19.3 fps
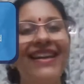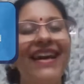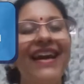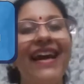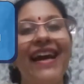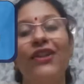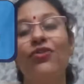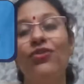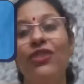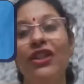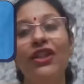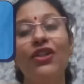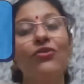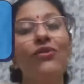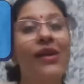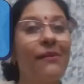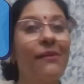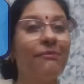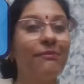And you need to
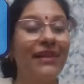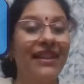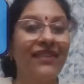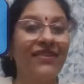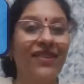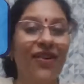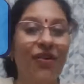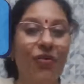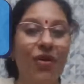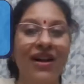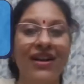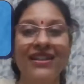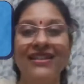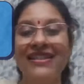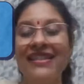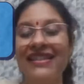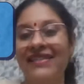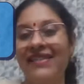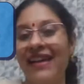complete the
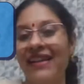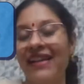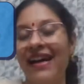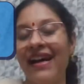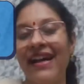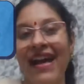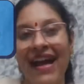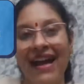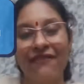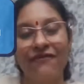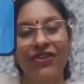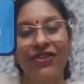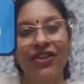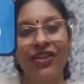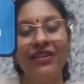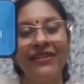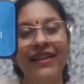words that I have here.